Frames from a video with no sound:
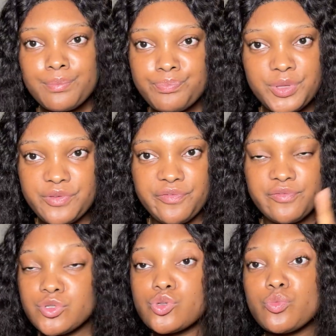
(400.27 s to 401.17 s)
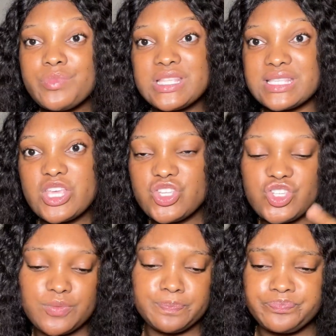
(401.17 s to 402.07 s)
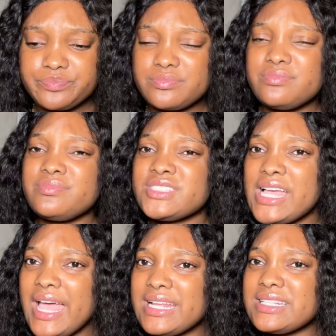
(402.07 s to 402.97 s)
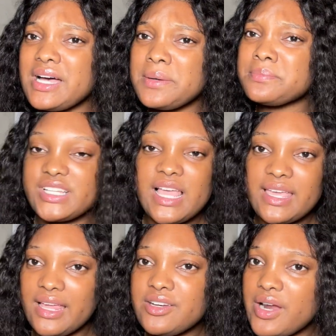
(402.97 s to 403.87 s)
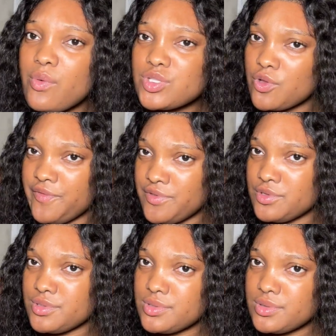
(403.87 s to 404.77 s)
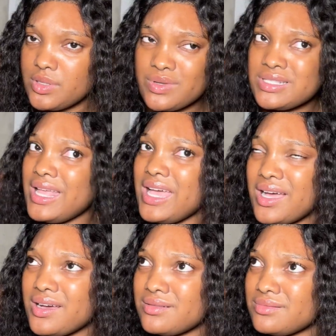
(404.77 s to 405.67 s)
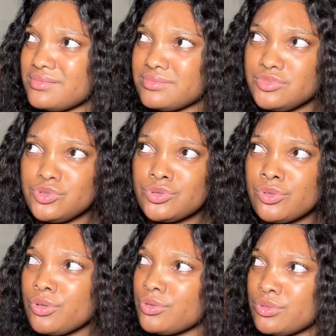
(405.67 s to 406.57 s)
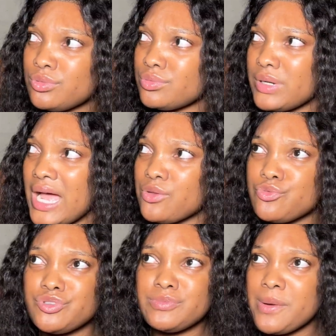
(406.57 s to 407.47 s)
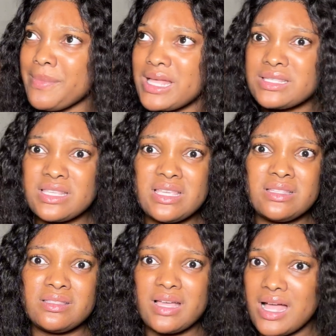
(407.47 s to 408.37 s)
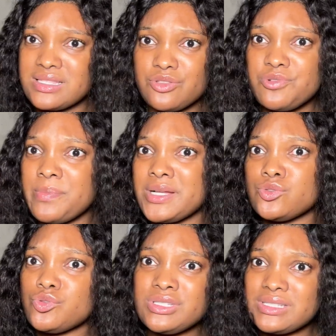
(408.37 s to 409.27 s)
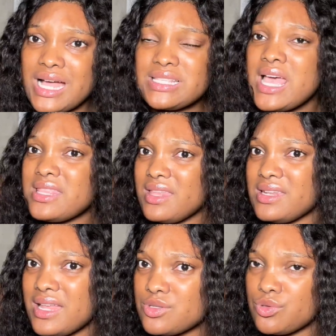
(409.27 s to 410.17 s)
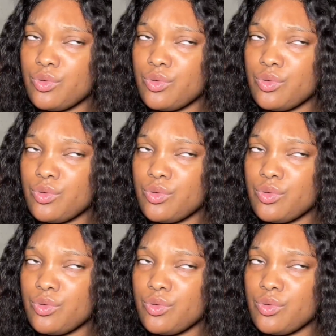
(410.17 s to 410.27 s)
beef, two meat each. And Kellyrae was confused. It was like, no, I don't remember saying that. I don't remember doing that, telling her to